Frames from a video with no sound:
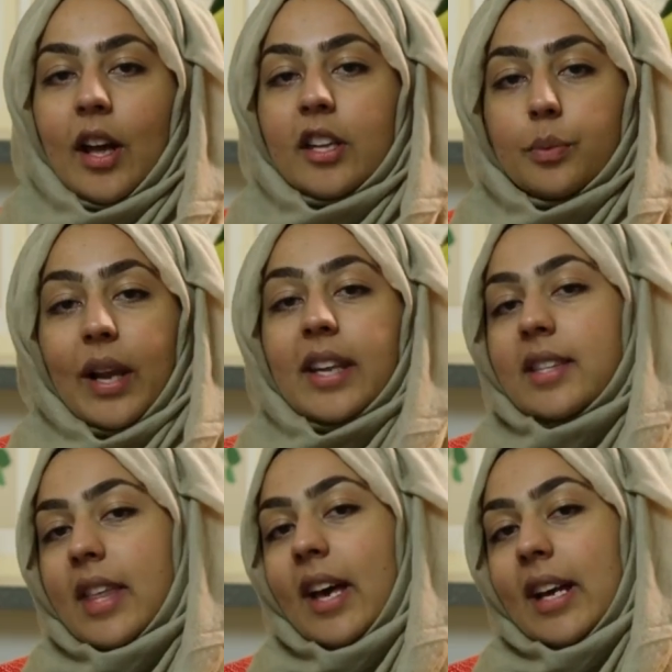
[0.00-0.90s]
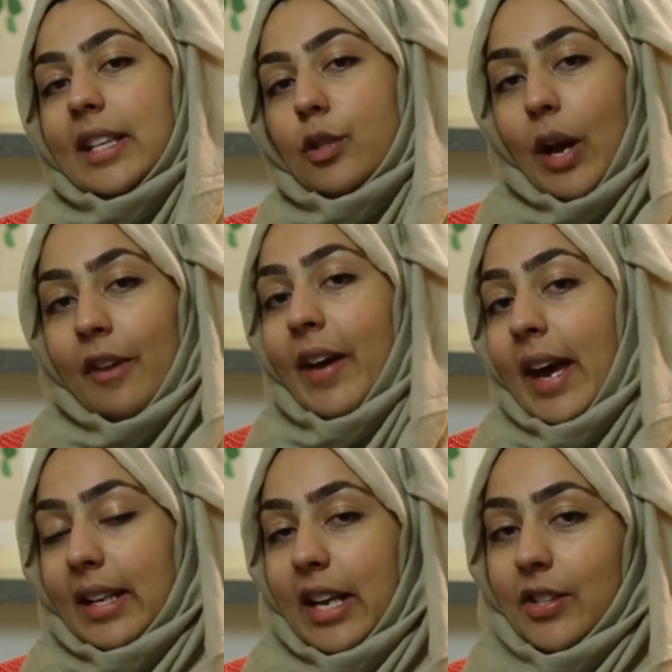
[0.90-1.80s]
As well as that, it's great for
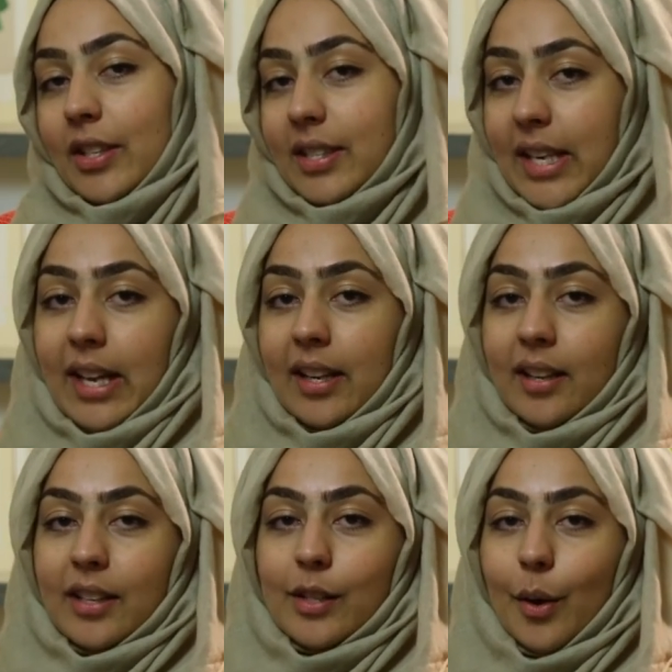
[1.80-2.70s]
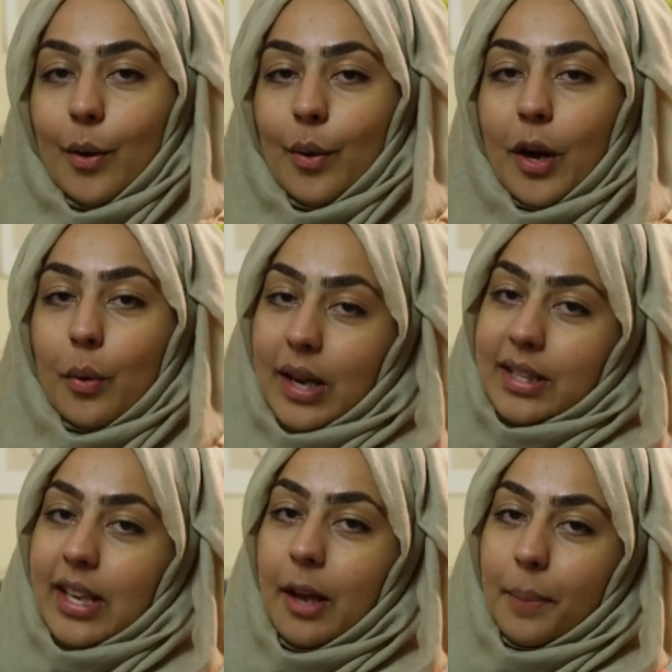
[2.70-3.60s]
acneiceous skin. So a quick
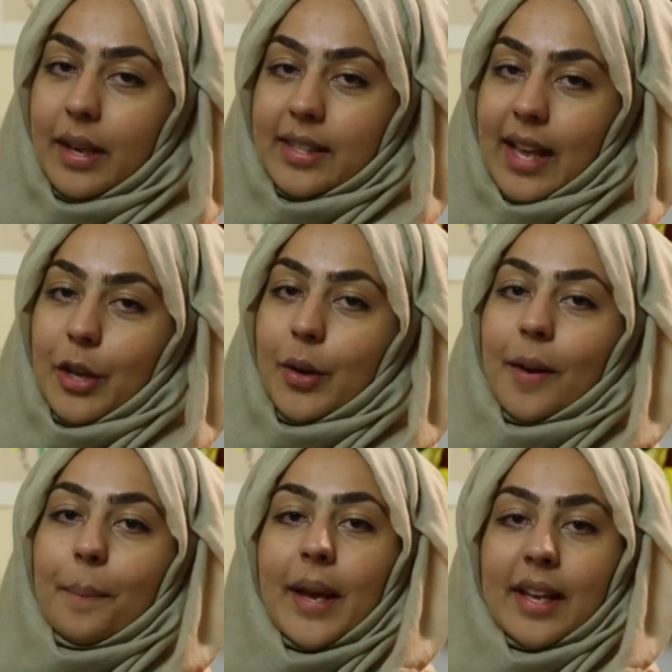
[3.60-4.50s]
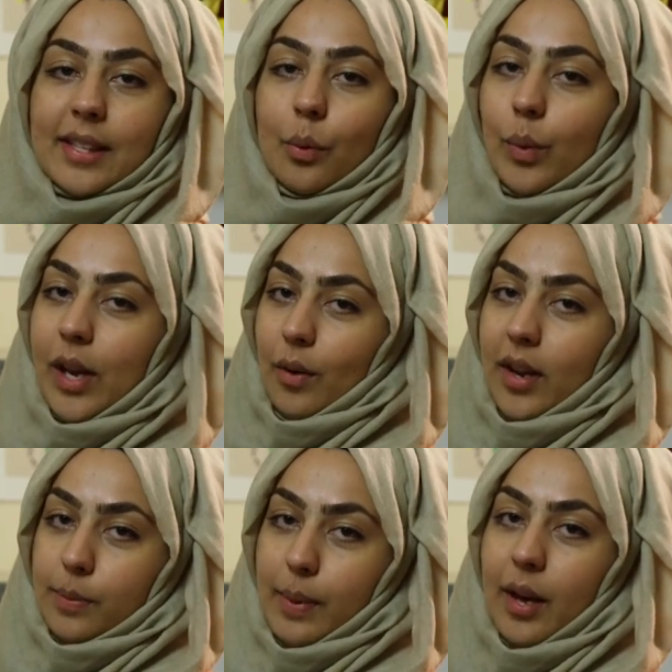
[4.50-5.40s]
tip is that you can mix some
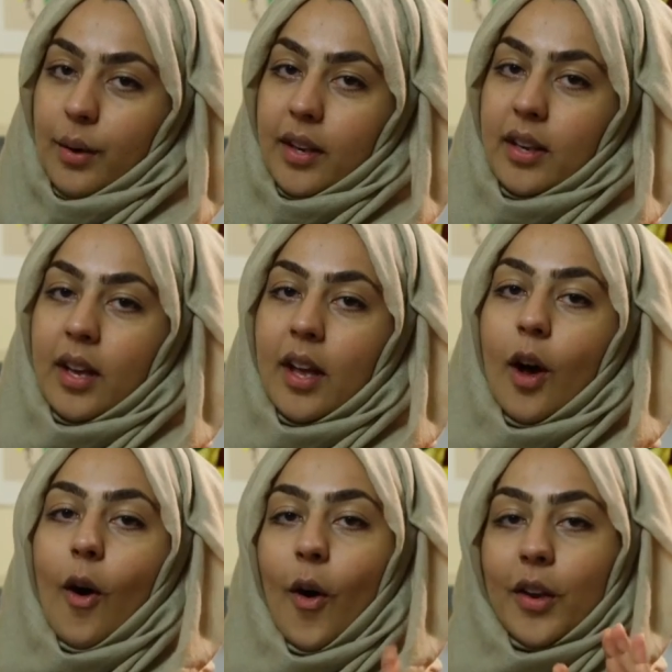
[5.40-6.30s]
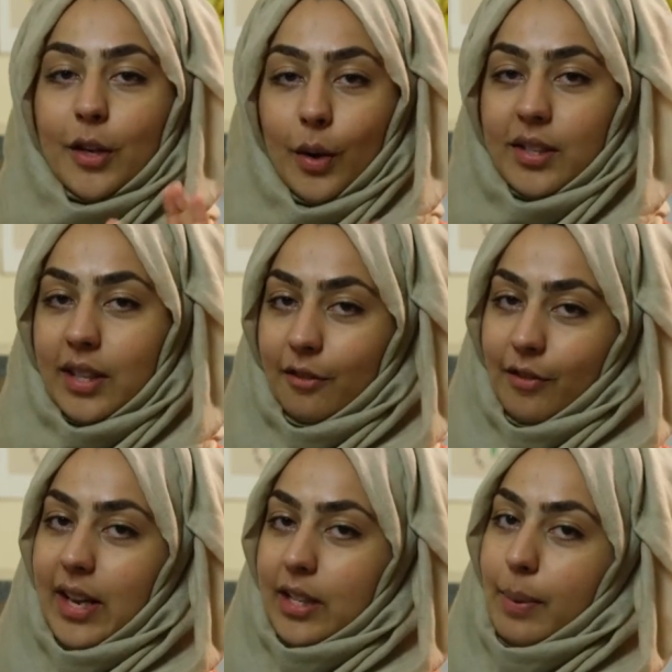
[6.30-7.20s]
wheatgrass powder on a cotton
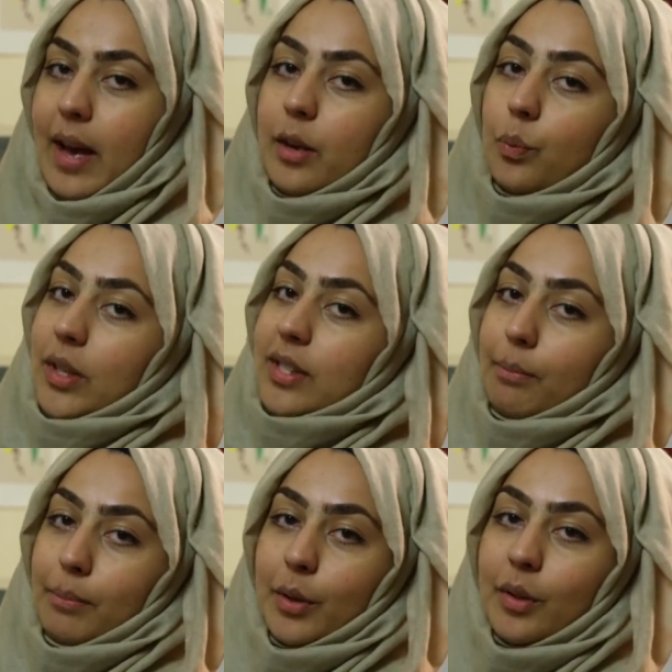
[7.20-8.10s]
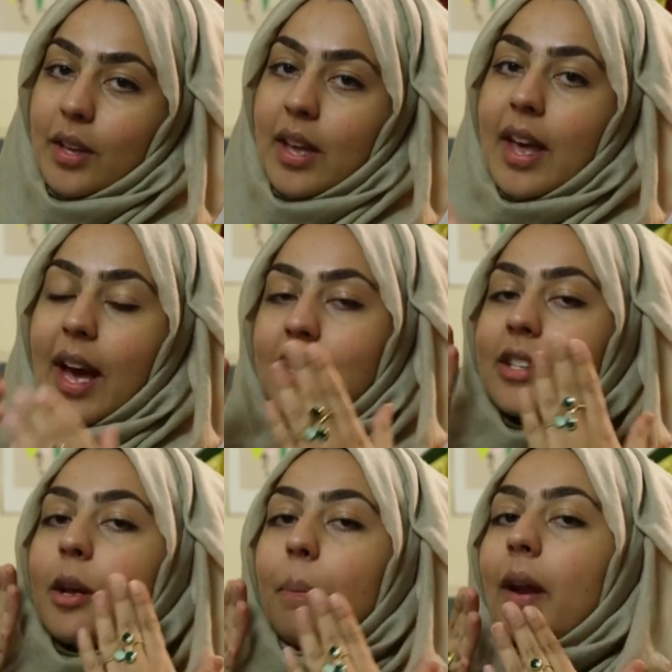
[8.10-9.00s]
face pad with some milk and
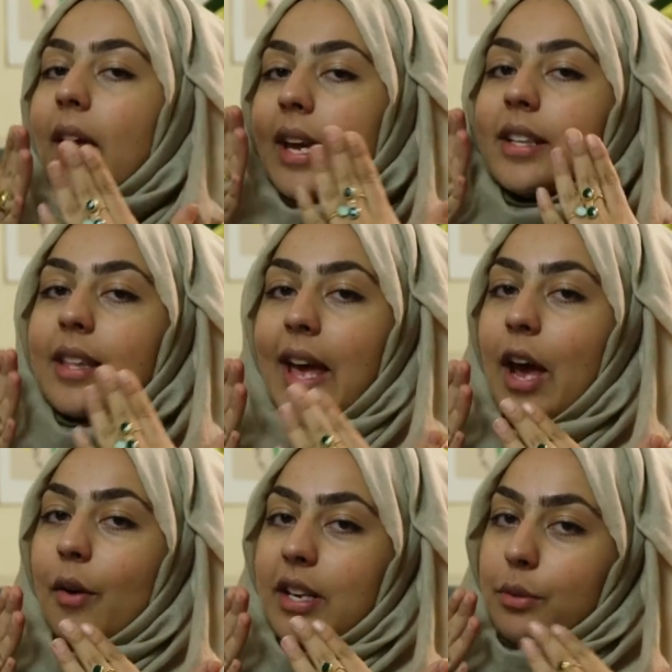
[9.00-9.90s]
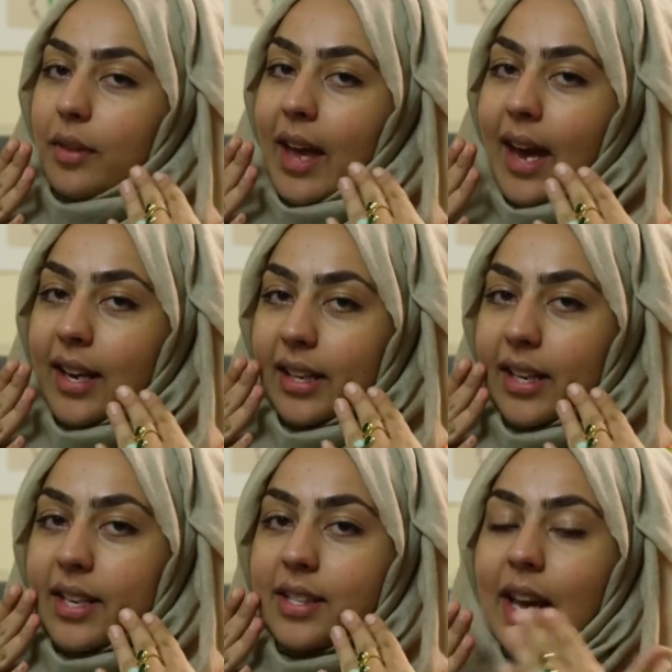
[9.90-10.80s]
just apply it to the areas where the
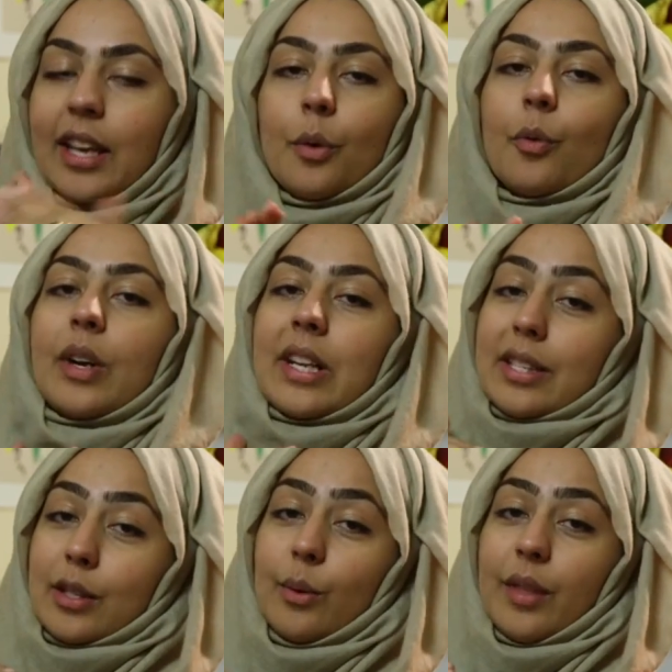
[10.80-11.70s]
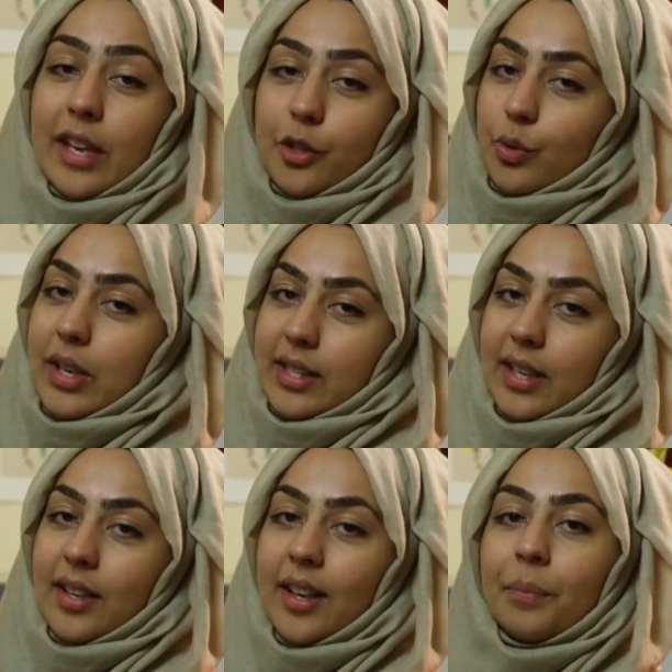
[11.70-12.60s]
acne is, and it will really soothe it and treat it.